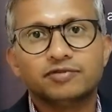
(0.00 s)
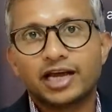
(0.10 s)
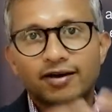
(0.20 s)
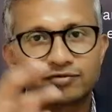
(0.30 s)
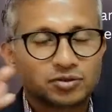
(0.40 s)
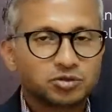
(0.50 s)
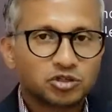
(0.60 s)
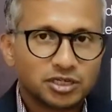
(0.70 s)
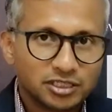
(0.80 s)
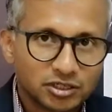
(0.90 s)
we have some
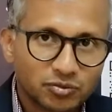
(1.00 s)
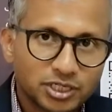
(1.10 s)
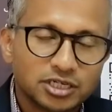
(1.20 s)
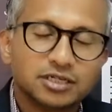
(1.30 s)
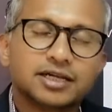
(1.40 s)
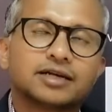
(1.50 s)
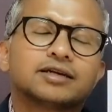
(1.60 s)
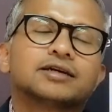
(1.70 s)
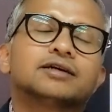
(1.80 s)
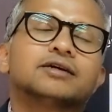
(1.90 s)
strategic vision that
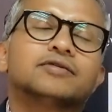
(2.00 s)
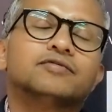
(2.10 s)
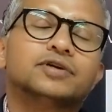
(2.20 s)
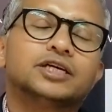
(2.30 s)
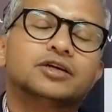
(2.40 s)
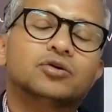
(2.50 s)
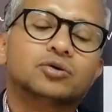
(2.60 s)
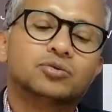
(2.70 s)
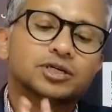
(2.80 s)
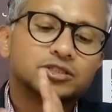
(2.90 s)
we go
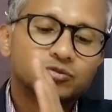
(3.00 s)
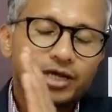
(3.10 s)
towards.